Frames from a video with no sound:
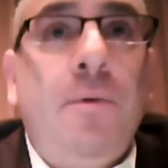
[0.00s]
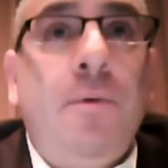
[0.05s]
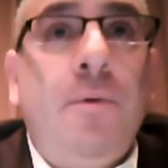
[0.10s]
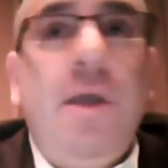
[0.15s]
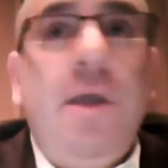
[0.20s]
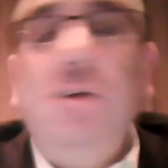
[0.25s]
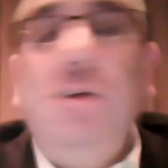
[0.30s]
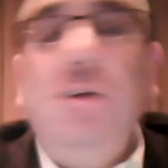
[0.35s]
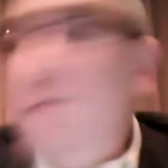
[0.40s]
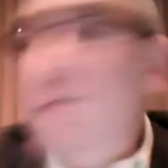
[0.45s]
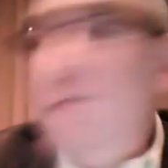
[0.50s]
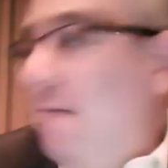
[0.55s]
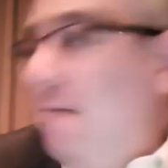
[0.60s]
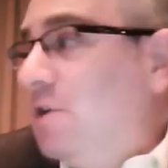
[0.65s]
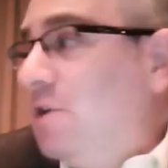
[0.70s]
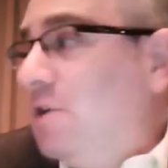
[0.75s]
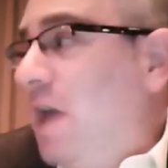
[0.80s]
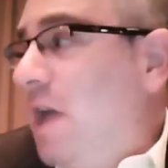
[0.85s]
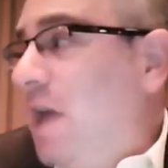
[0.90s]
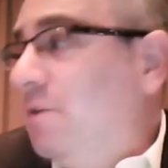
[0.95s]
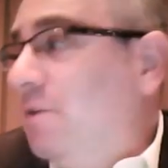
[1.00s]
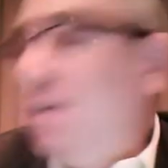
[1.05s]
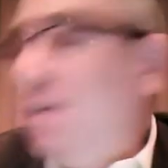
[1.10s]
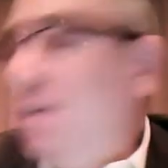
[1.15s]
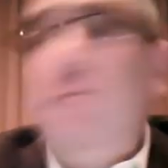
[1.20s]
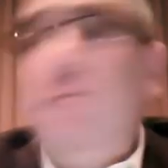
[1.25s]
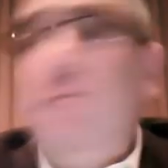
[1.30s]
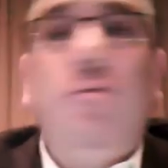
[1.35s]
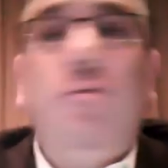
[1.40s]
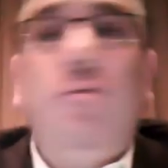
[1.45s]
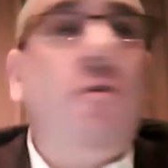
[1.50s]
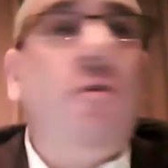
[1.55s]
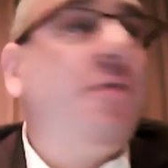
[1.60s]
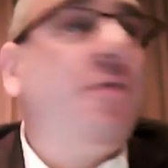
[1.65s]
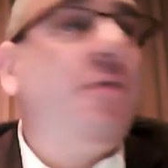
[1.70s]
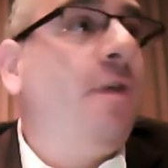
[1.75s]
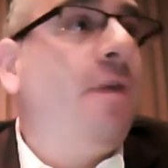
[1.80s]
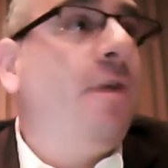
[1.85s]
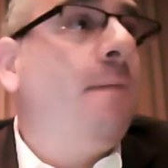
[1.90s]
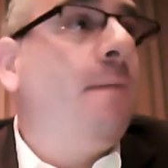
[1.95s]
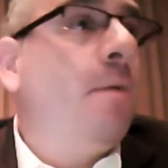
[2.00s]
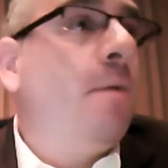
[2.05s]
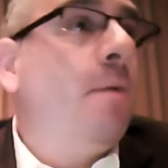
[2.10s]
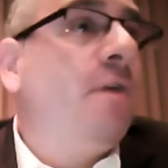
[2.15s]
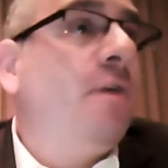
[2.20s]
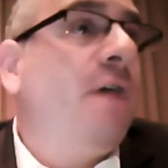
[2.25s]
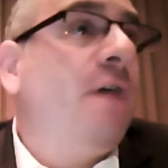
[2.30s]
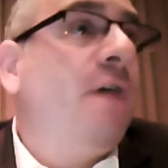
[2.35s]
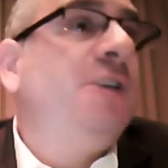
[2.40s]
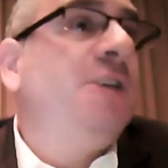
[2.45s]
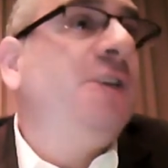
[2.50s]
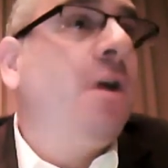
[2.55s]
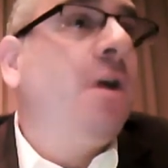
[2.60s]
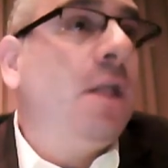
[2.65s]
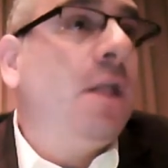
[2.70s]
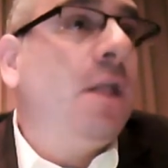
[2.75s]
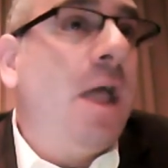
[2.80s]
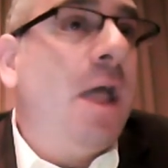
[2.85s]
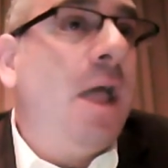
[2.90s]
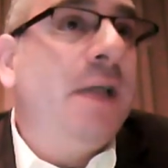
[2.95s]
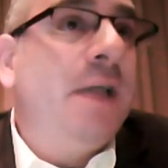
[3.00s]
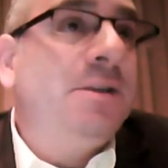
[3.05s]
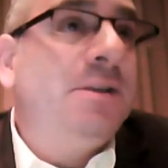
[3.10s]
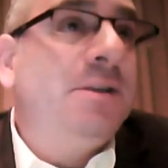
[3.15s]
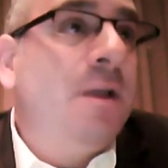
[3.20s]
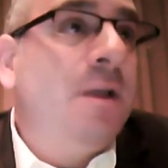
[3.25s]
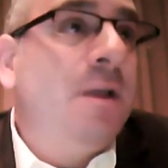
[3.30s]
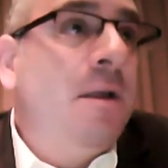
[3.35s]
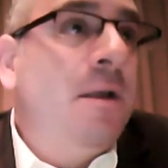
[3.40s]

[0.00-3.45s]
but we also have a kind of a general rule of thumb when we're advising our clients.